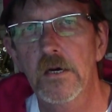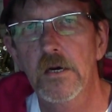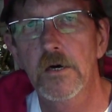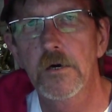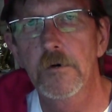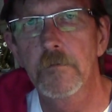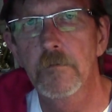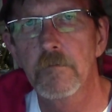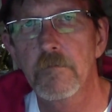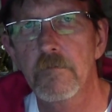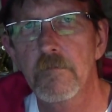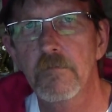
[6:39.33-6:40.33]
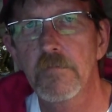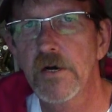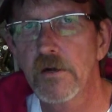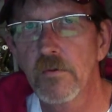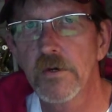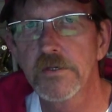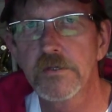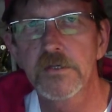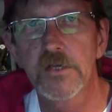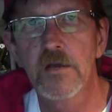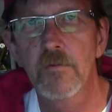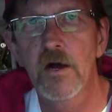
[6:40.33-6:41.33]
But it was the
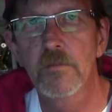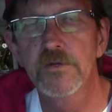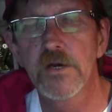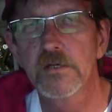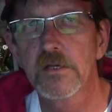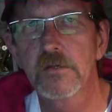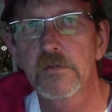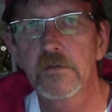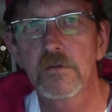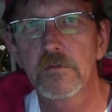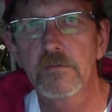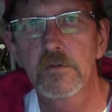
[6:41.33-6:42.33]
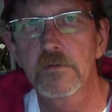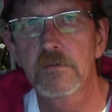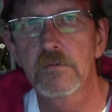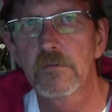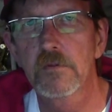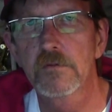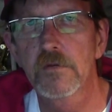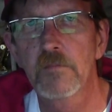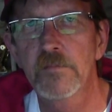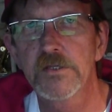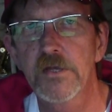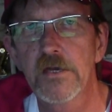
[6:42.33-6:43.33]
same object. It's
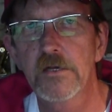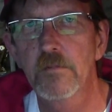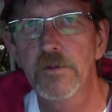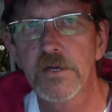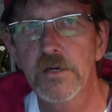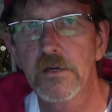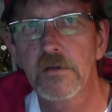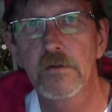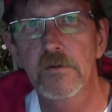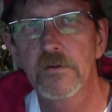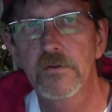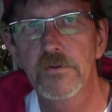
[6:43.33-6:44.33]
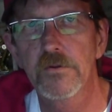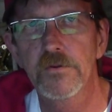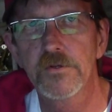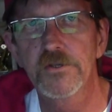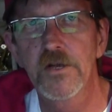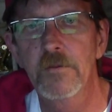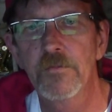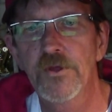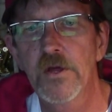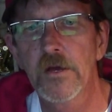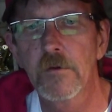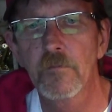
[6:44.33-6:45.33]
unmistakably the same
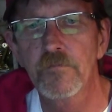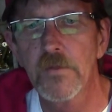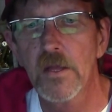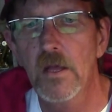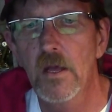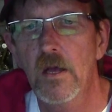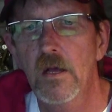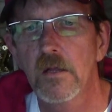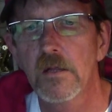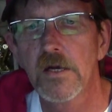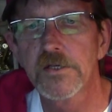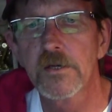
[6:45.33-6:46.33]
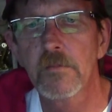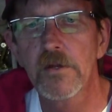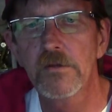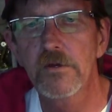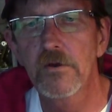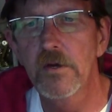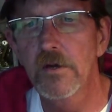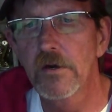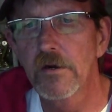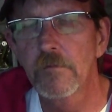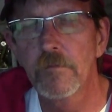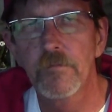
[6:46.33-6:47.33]
thing. Last thing I'm going to do
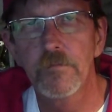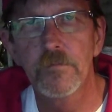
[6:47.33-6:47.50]
here,